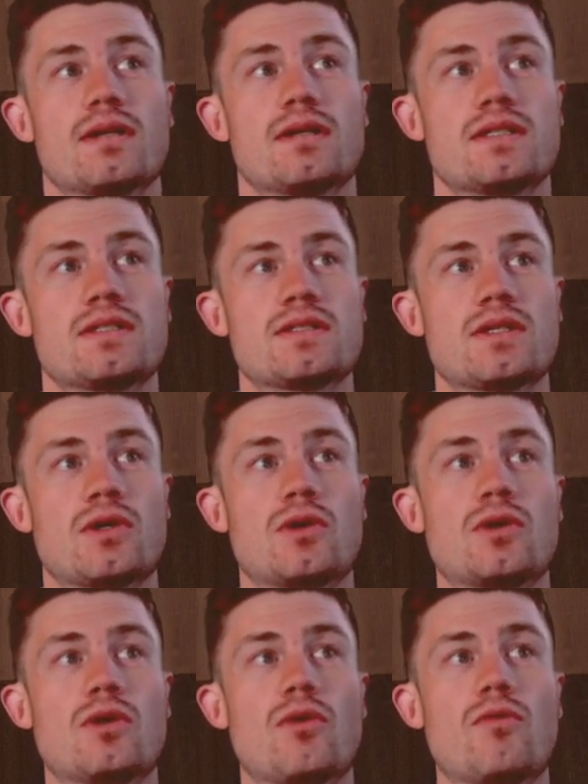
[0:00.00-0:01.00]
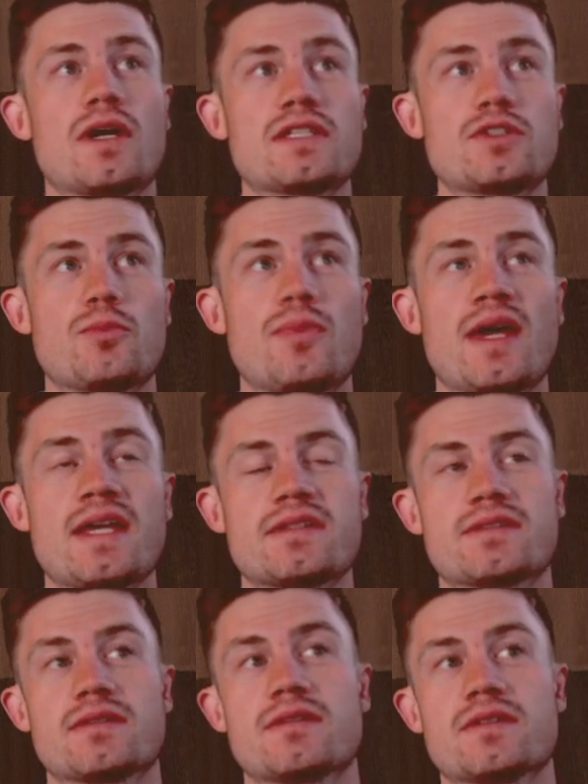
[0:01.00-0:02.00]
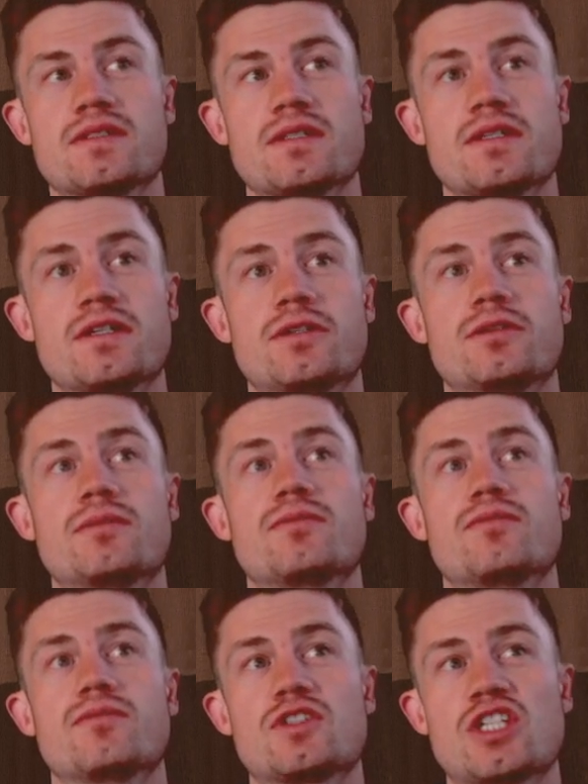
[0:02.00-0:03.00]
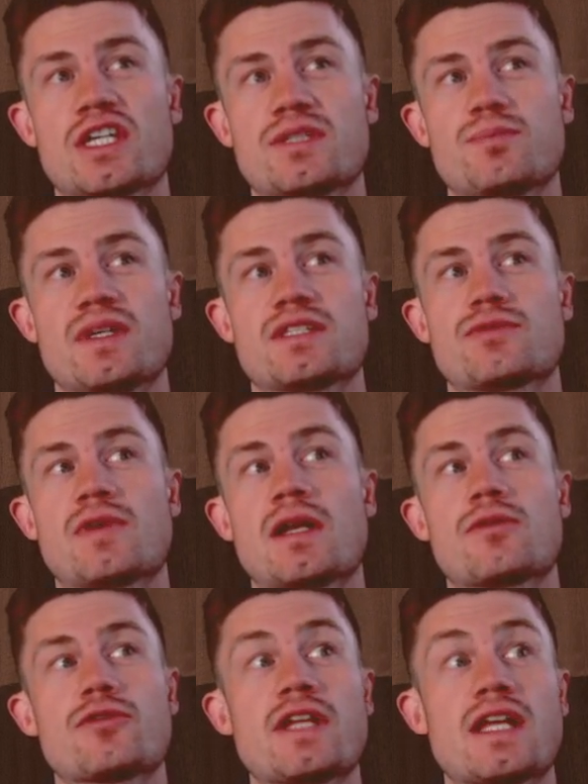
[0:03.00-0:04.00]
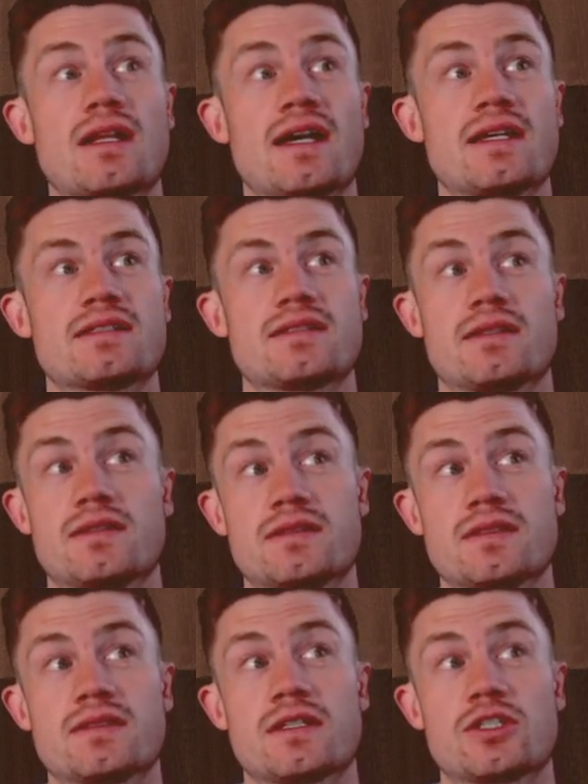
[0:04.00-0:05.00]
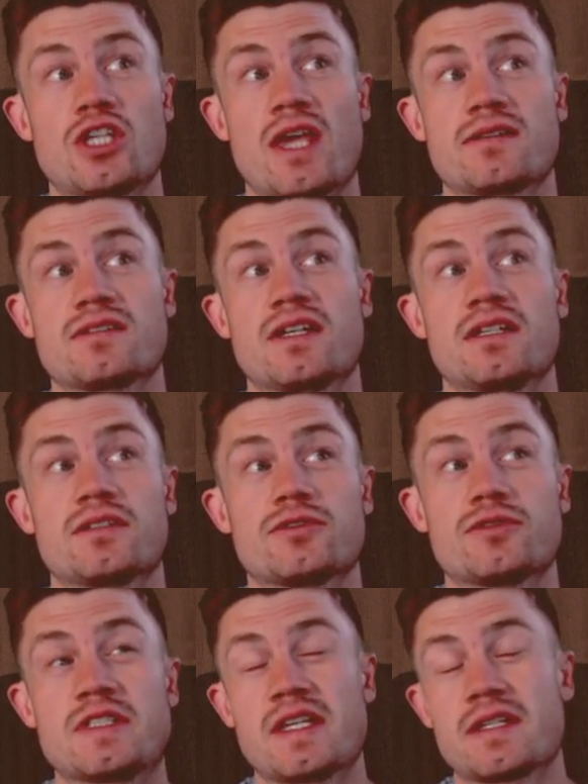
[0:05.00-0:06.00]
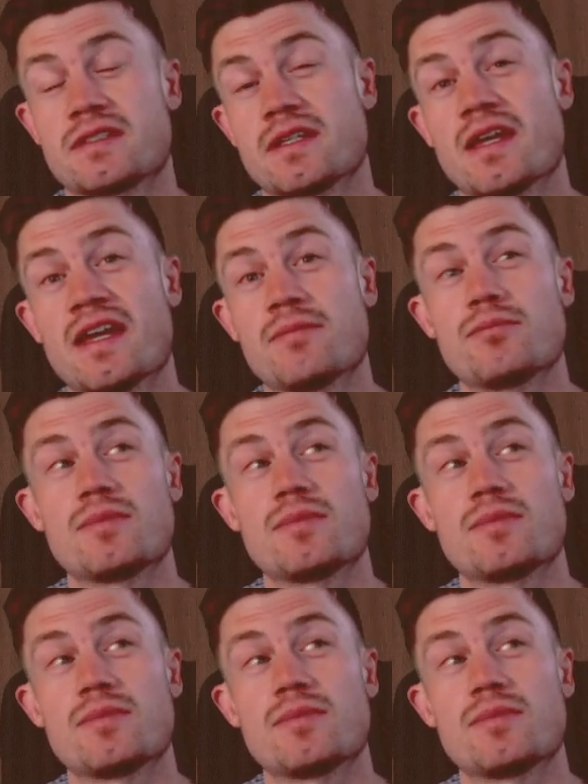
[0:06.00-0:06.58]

So once you pasted this here, Chessbase will realize that this is a chess 960 game,